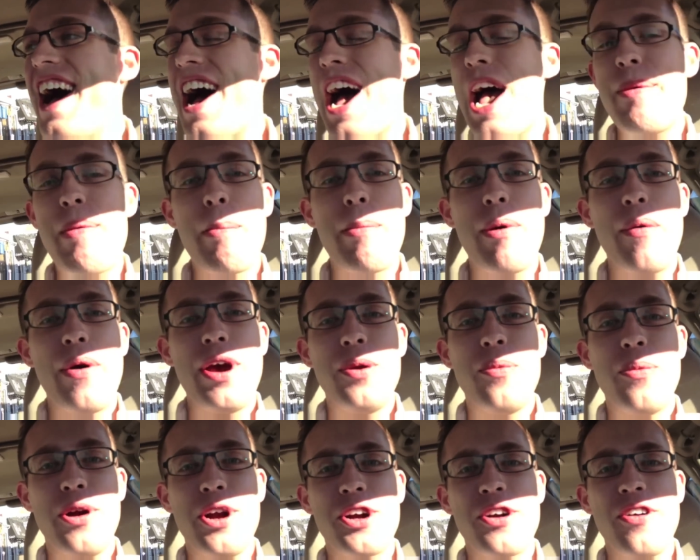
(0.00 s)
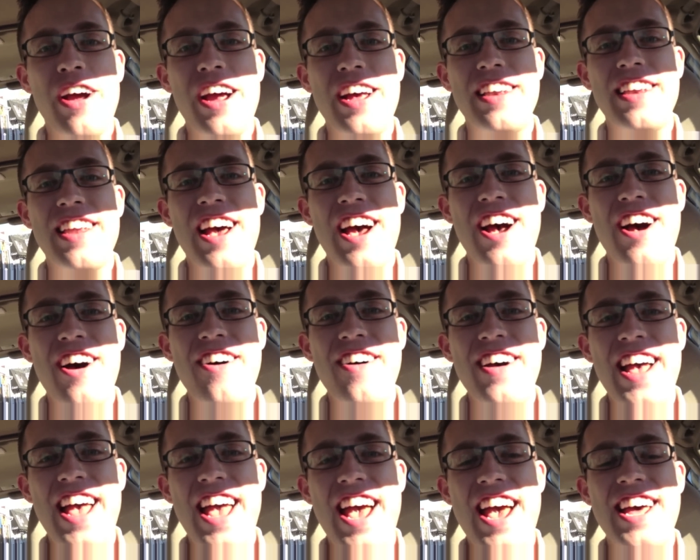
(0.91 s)
I'm on my way to work right
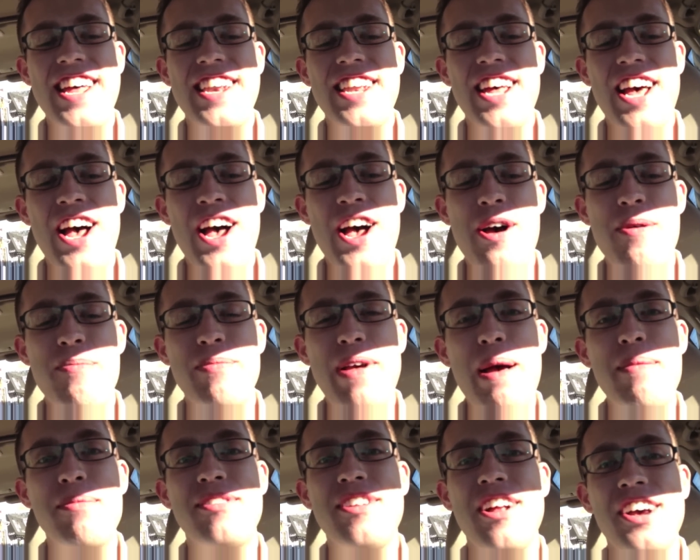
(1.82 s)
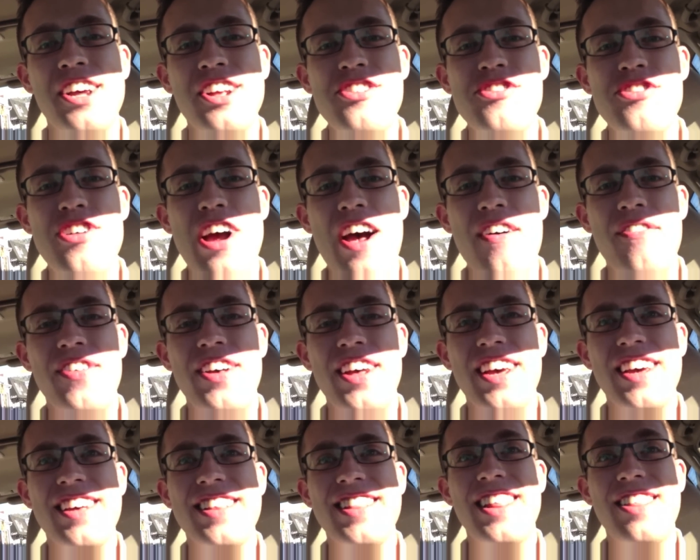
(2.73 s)
now, and um, I'm stuck in
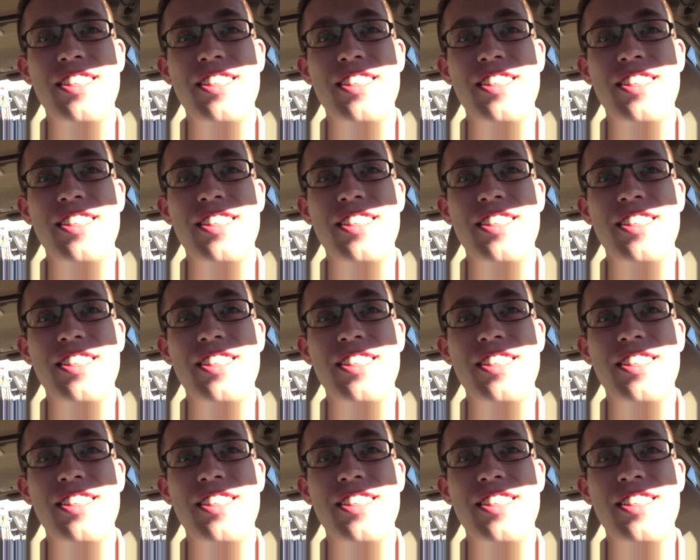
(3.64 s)
traffic.